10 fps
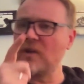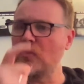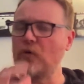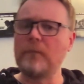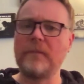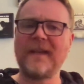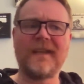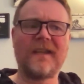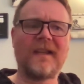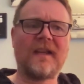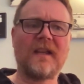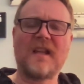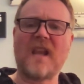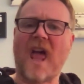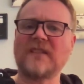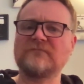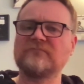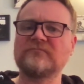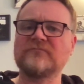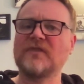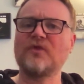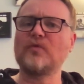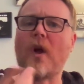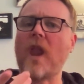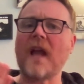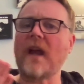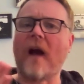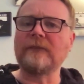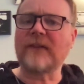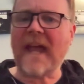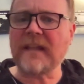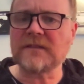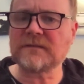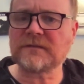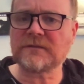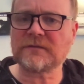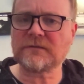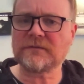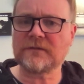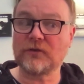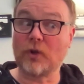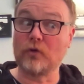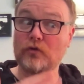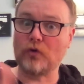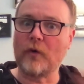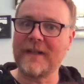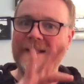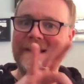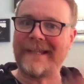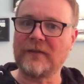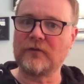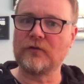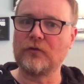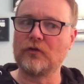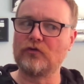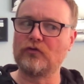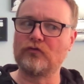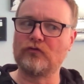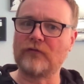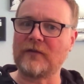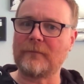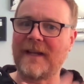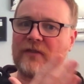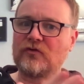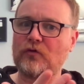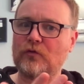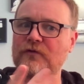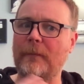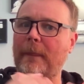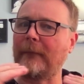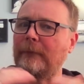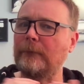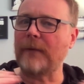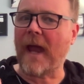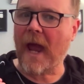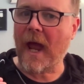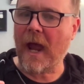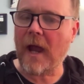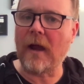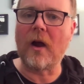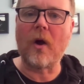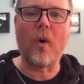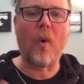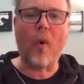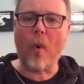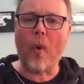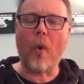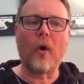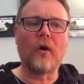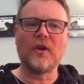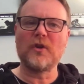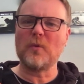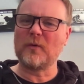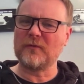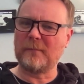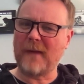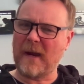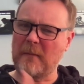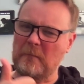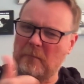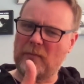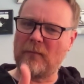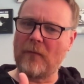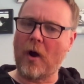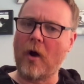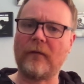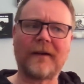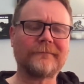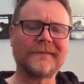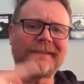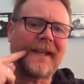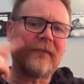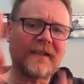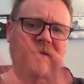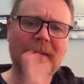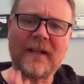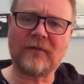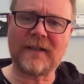Your theme could be like, you don't like unfairness, or you create a story to make sure that the hero tries to find some kind of fairness or judgment.